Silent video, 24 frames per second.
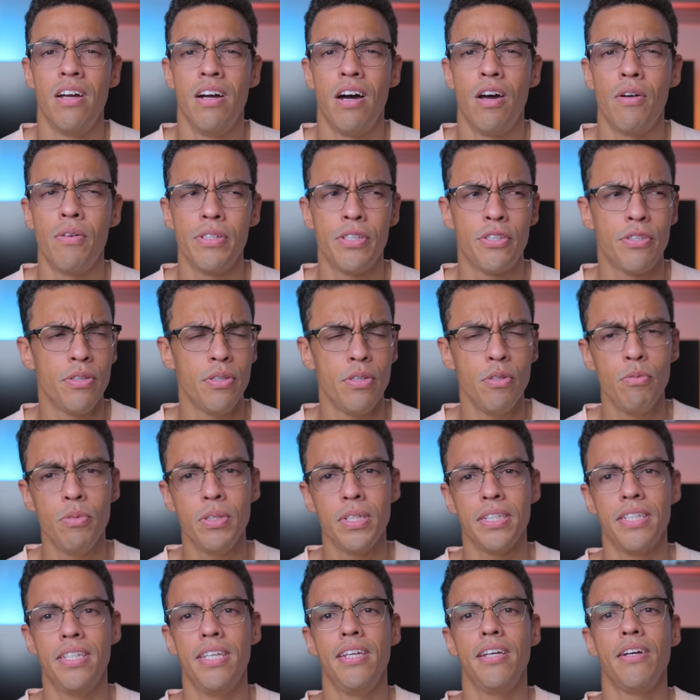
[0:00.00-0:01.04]
Alright, so you will
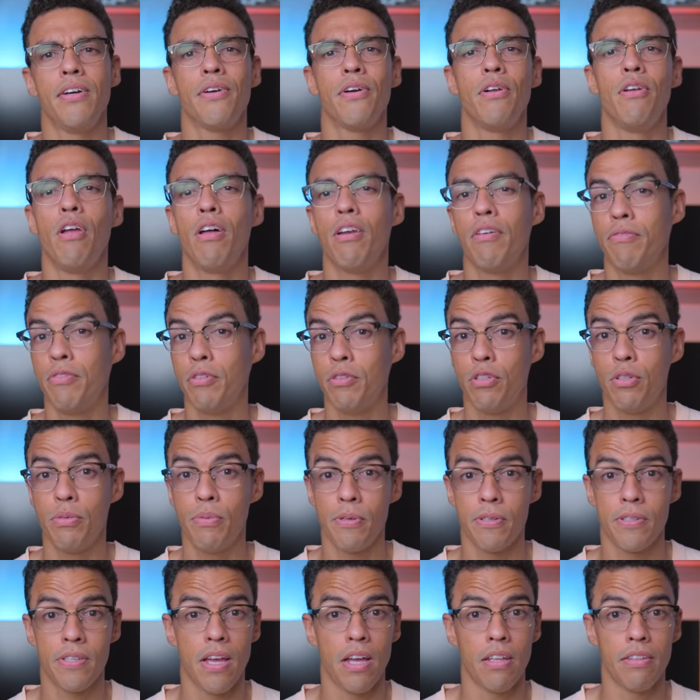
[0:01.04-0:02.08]
hear a lot of
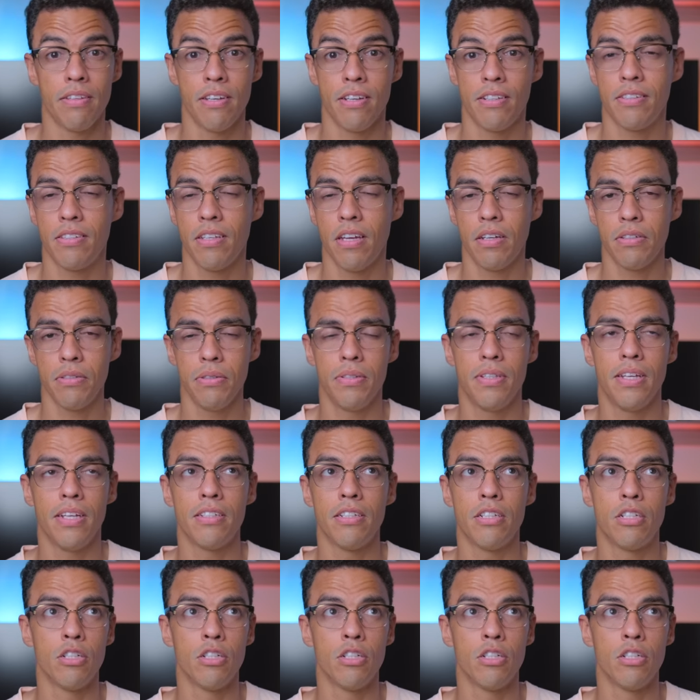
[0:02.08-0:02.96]
YouTubers out there tell you that